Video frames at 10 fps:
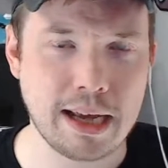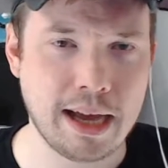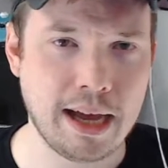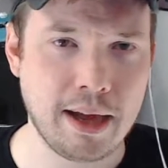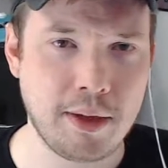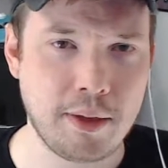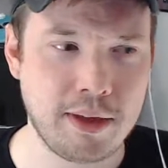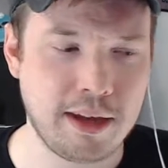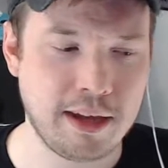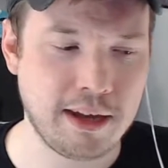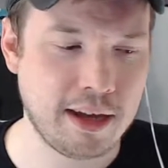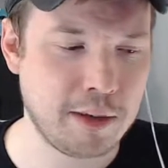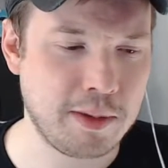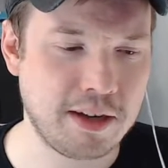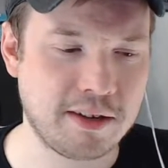The
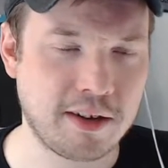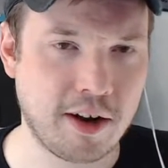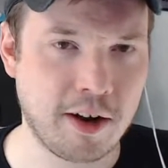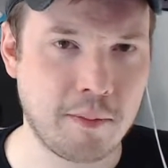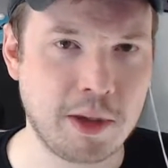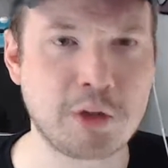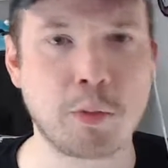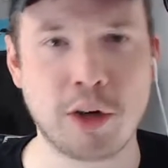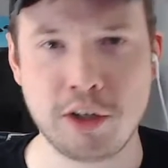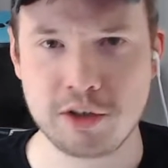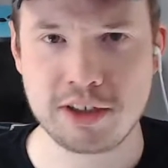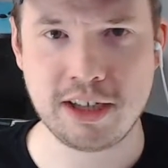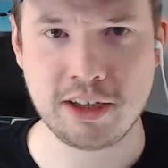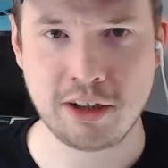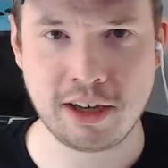enemies are much more
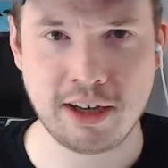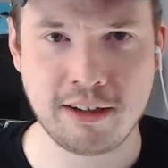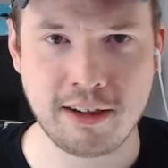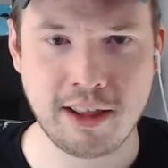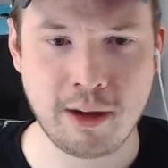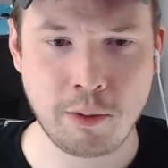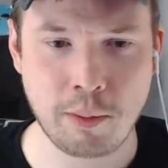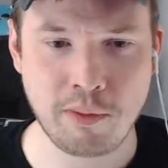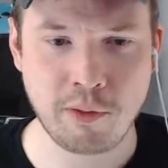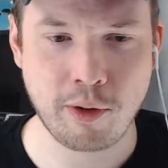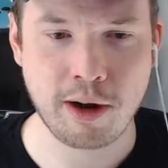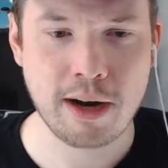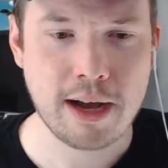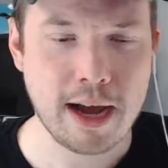interesting looking than they were before.